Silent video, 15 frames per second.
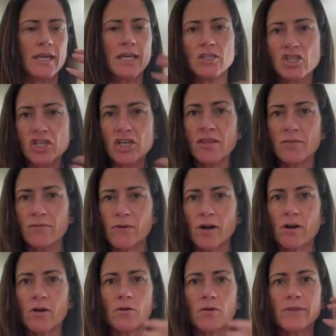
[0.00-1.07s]
the itchy
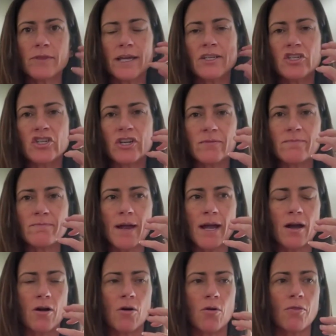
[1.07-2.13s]
throat, the itchy
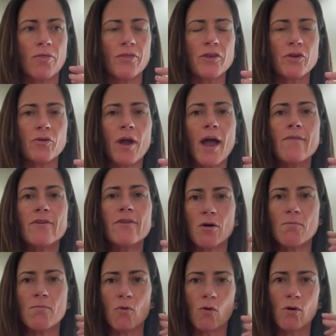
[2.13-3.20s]
mouth. You're having
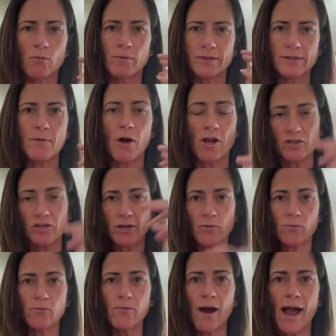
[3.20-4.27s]
a more response. You get
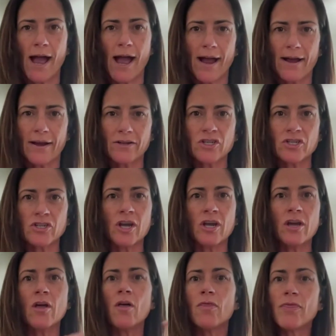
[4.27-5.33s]
a rash.
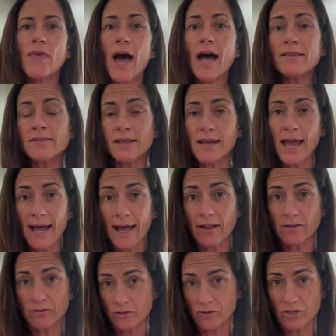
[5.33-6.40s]
That's an
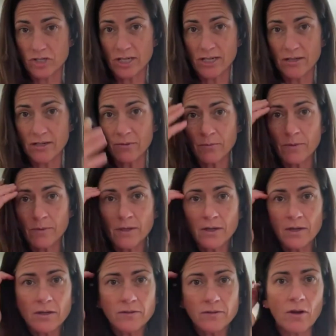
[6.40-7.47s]
allergy.
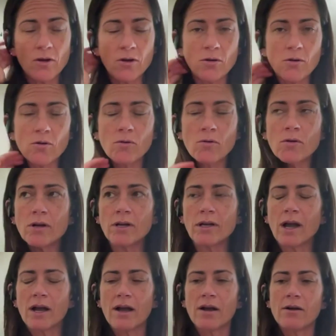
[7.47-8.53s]
So
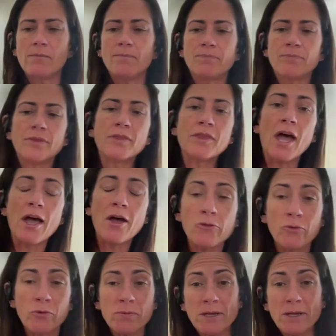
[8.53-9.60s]

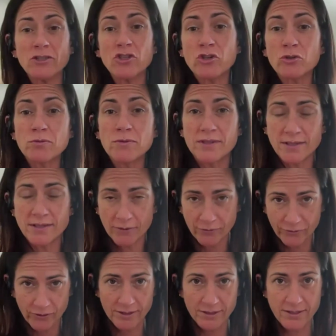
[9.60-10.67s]
those would be two
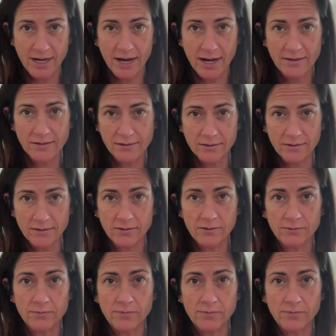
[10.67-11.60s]
different tests